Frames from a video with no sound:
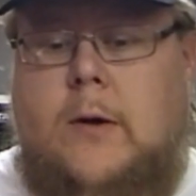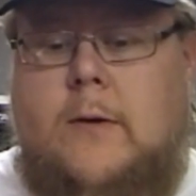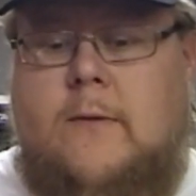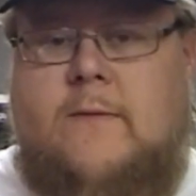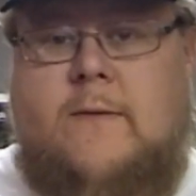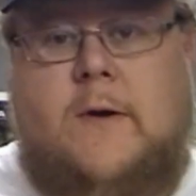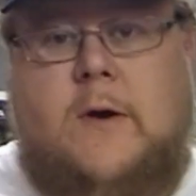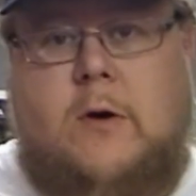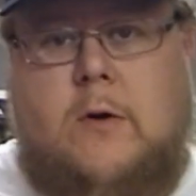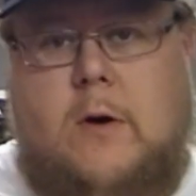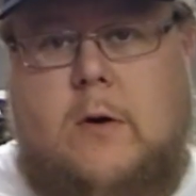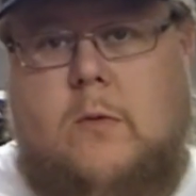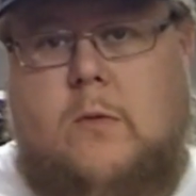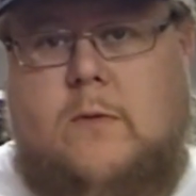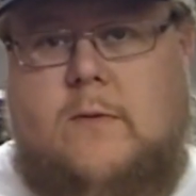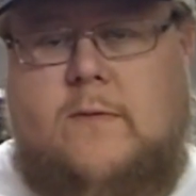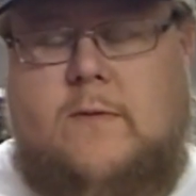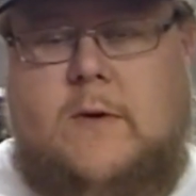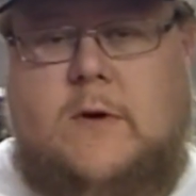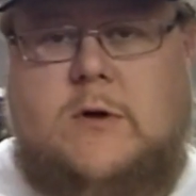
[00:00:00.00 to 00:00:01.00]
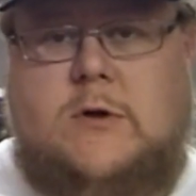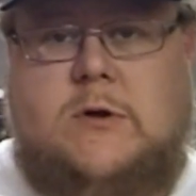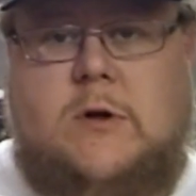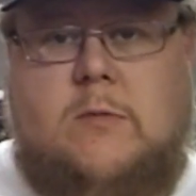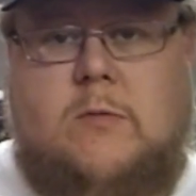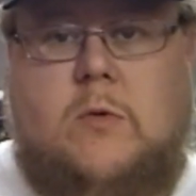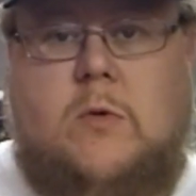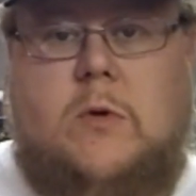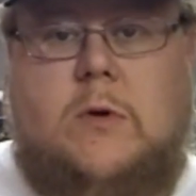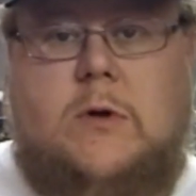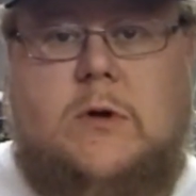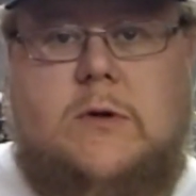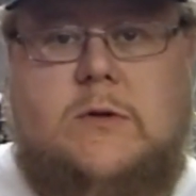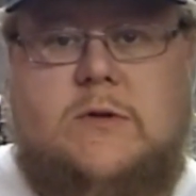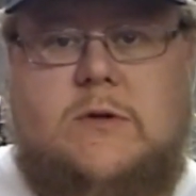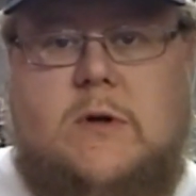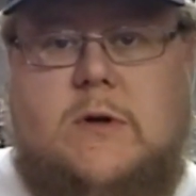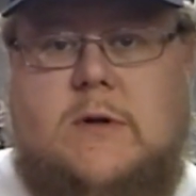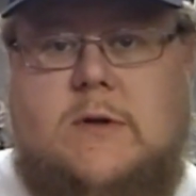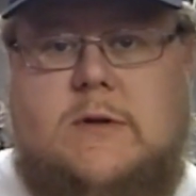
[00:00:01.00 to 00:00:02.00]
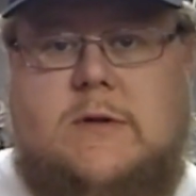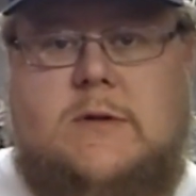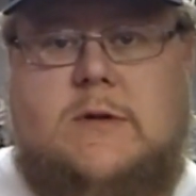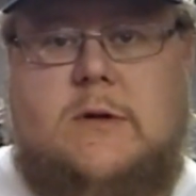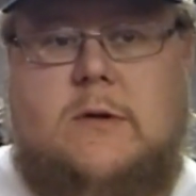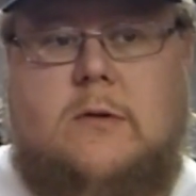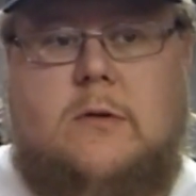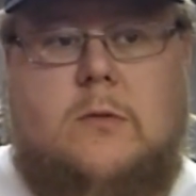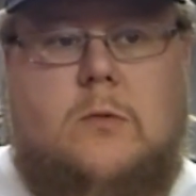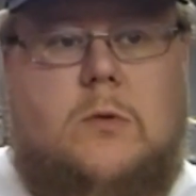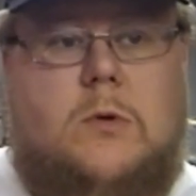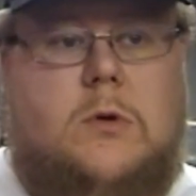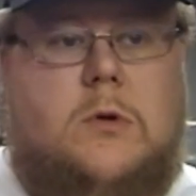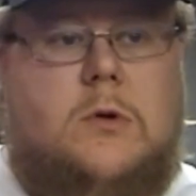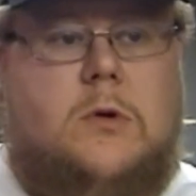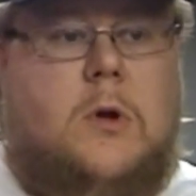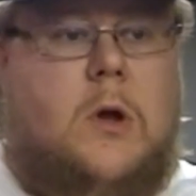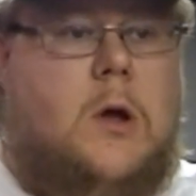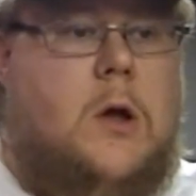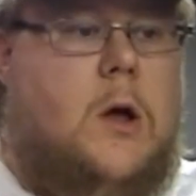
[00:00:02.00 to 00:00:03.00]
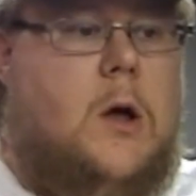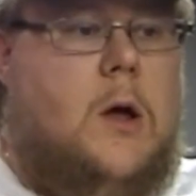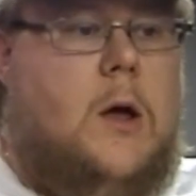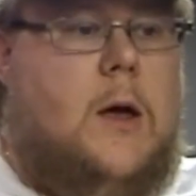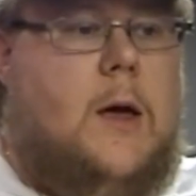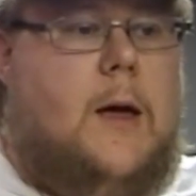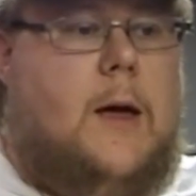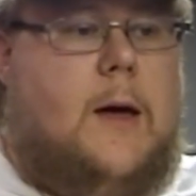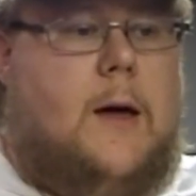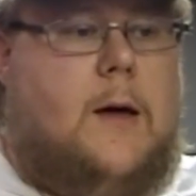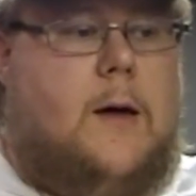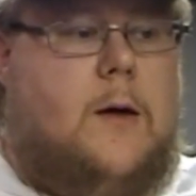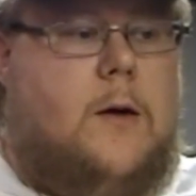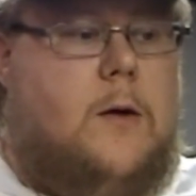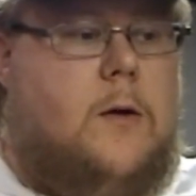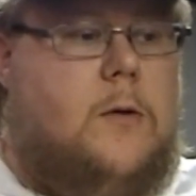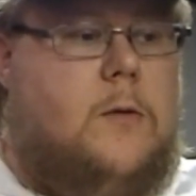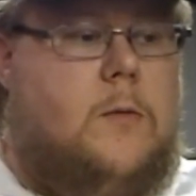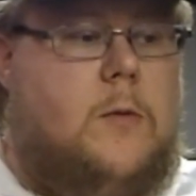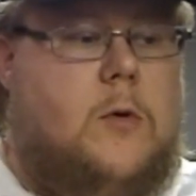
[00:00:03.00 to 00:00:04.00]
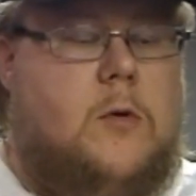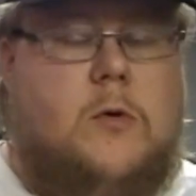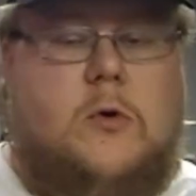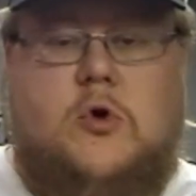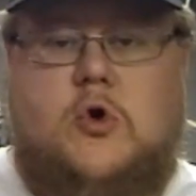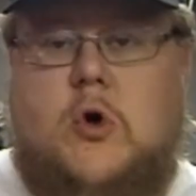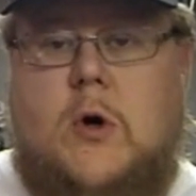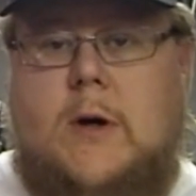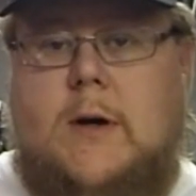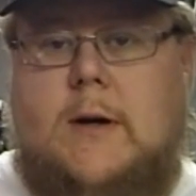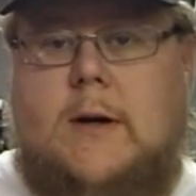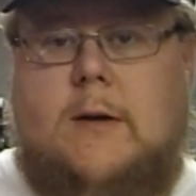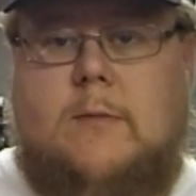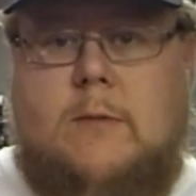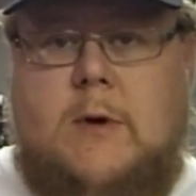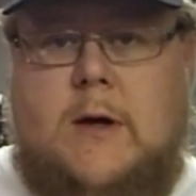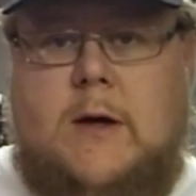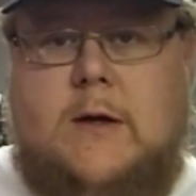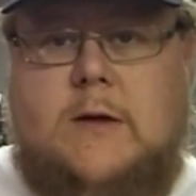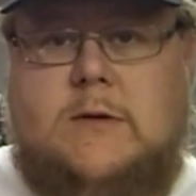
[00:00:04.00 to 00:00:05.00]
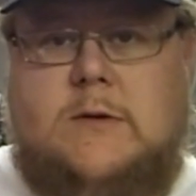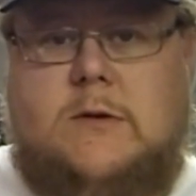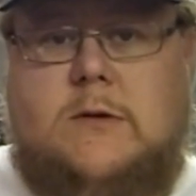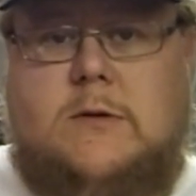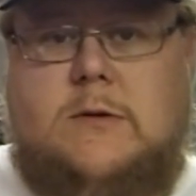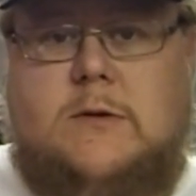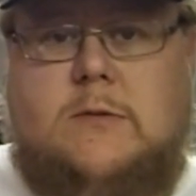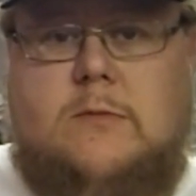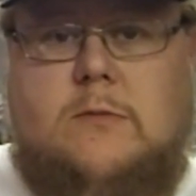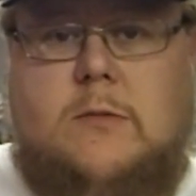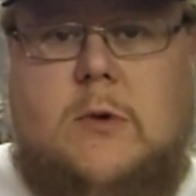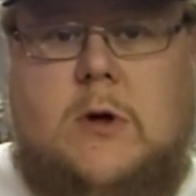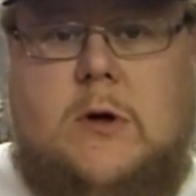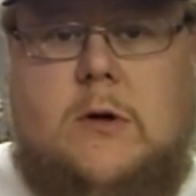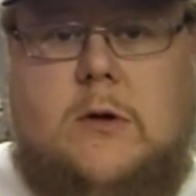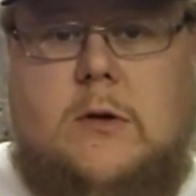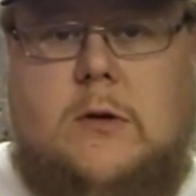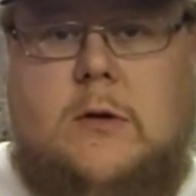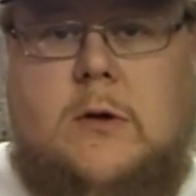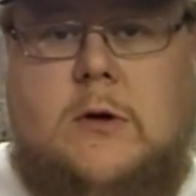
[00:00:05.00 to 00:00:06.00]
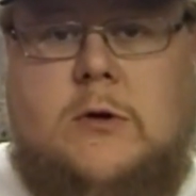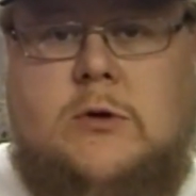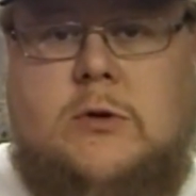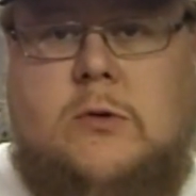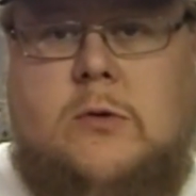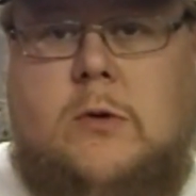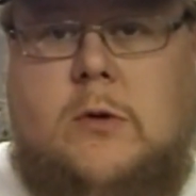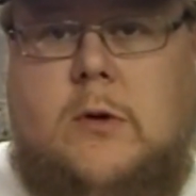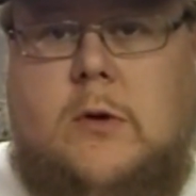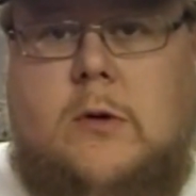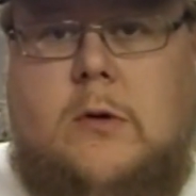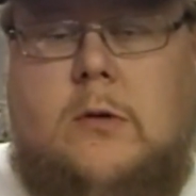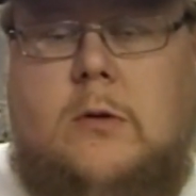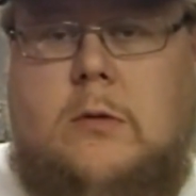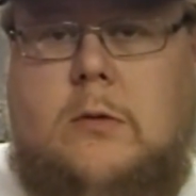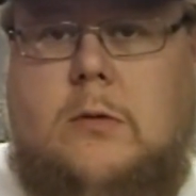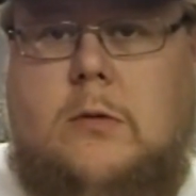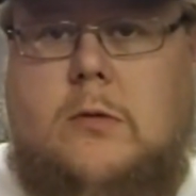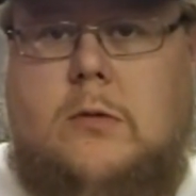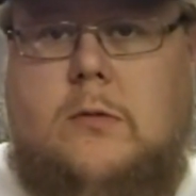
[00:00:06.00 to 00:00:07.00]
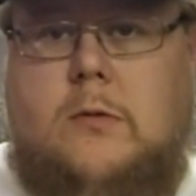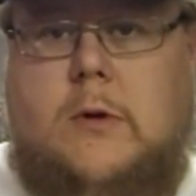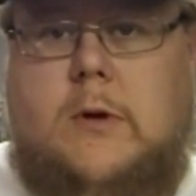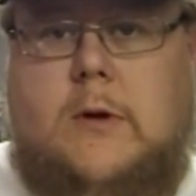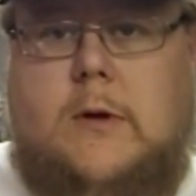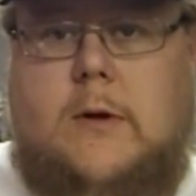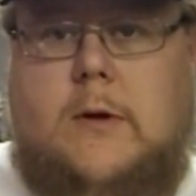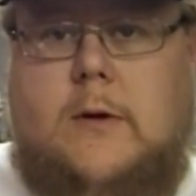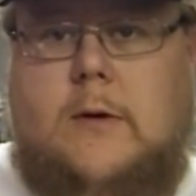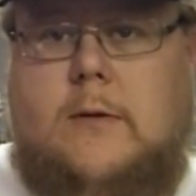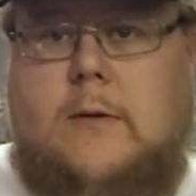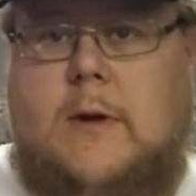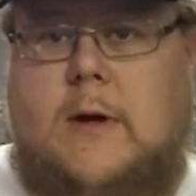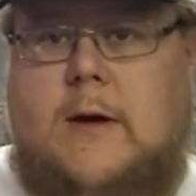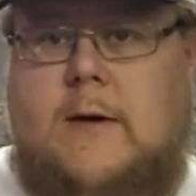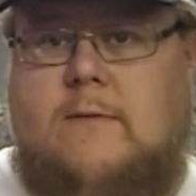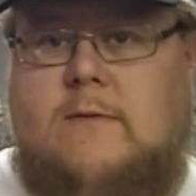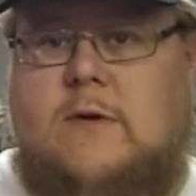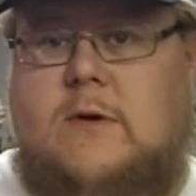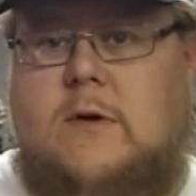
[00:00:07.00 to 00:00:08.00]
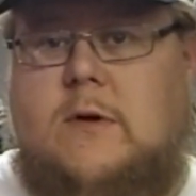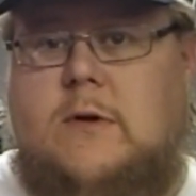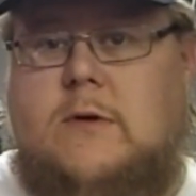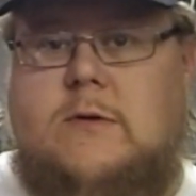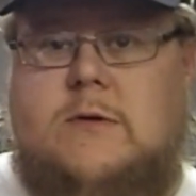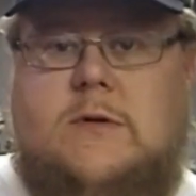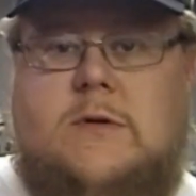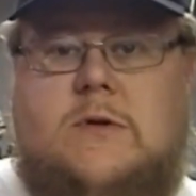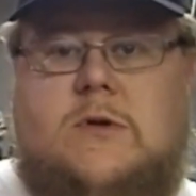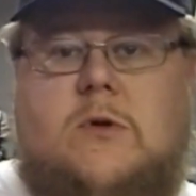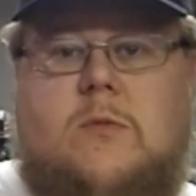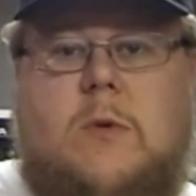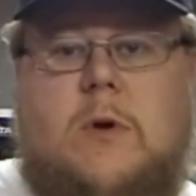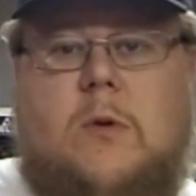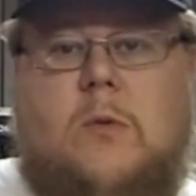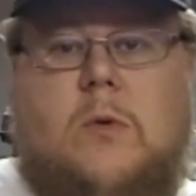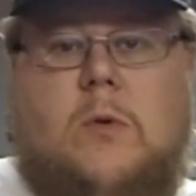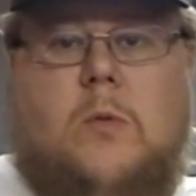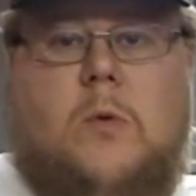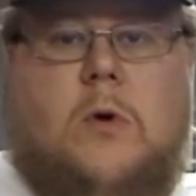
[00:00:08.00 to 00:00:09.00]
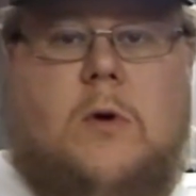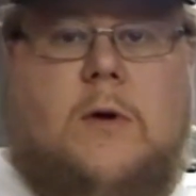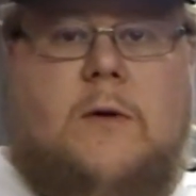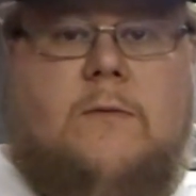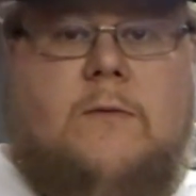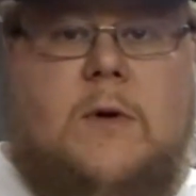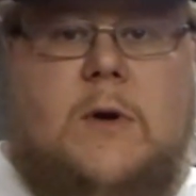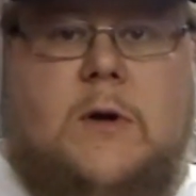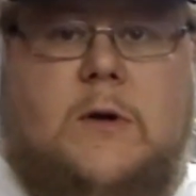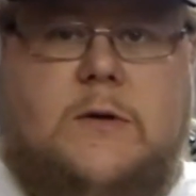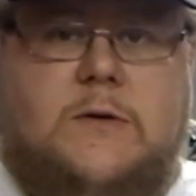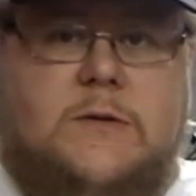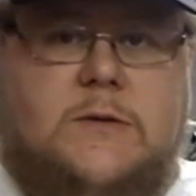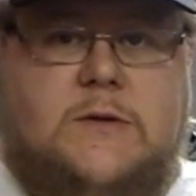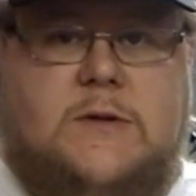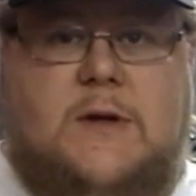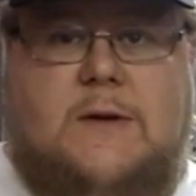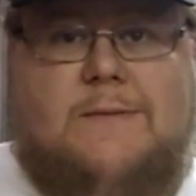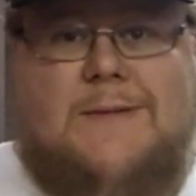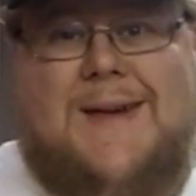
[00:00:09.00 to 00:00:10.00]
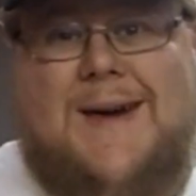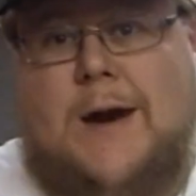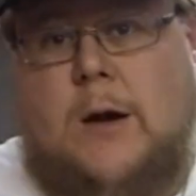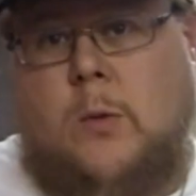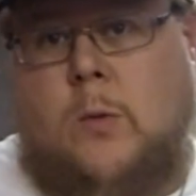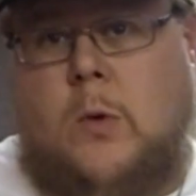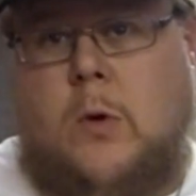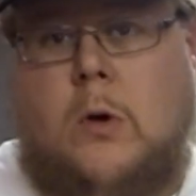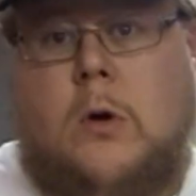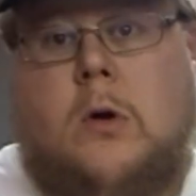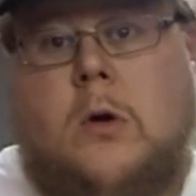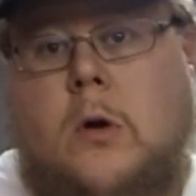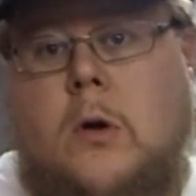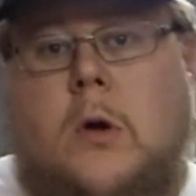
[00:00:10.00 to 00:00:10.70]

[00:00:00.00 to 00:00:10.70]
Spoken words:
figure out what finish I'm going to use on it to seal the wood. I'm going to try and get my hands on some Dutch oil, like I've seen used in so many woodworking videos, and see if that'll work.